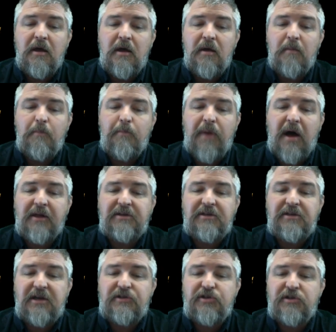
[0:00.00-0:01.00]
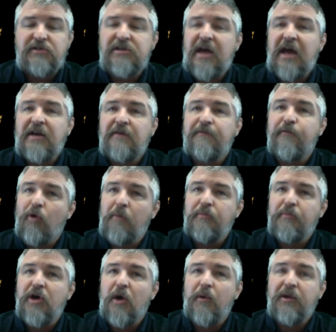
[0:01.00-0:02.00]
politicians had to form
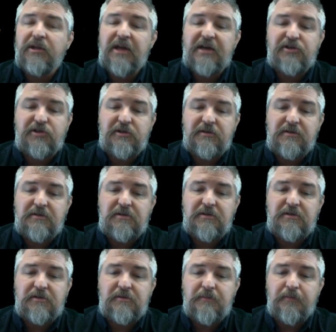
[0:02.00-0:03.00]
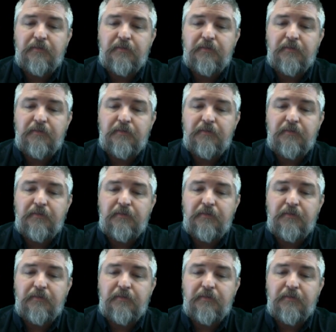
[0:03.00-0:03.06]
coalitions,